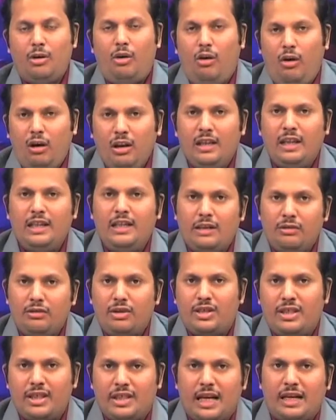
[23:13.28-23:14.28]
So, all the
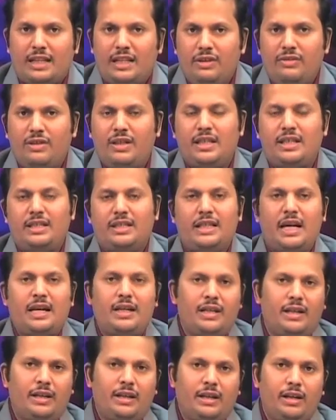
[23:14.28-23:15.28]
linguistic activities
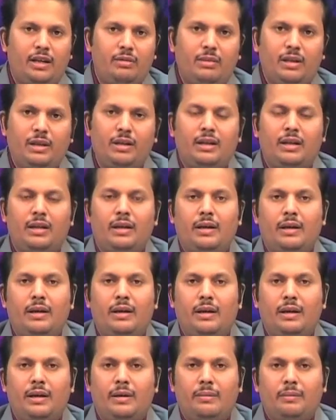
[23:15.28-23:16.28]
that human
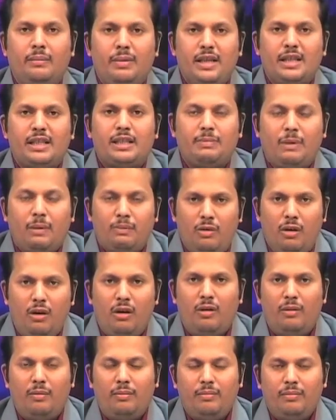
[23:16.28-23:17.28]
beings
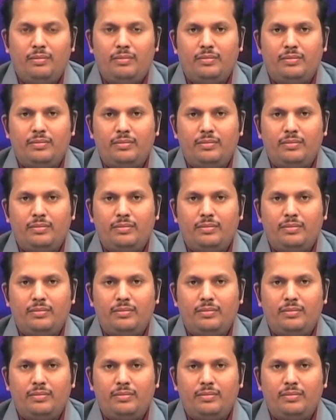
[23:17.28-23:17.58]
perform